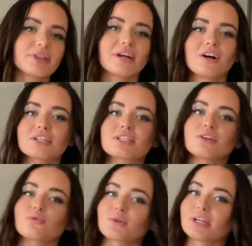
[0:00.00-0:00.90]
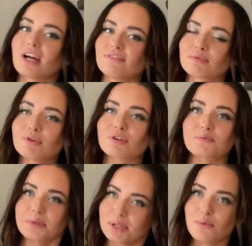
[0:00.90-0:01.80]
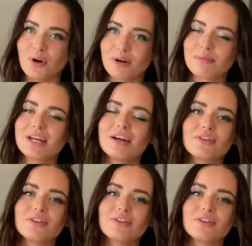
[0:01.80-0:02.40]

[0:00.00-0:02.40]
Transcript: they are still really comfortable. They're really warm.